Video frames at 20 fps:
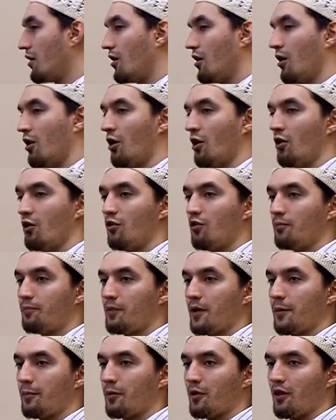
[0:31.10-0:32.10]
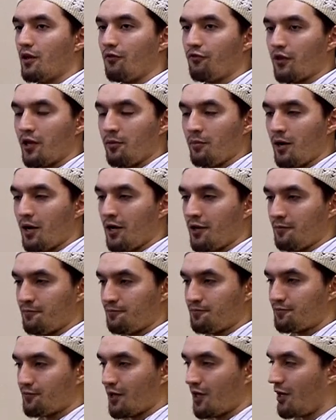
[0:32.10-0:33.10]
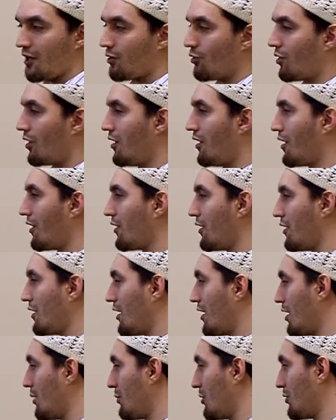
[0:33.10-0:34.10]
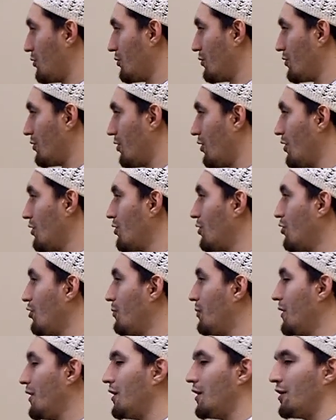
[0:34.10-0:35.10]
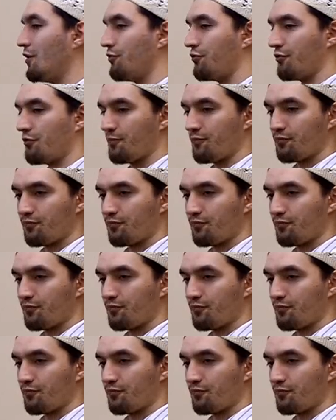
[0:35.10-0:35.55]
O people of Iman, Ya ayyuhalladhina O you who believe,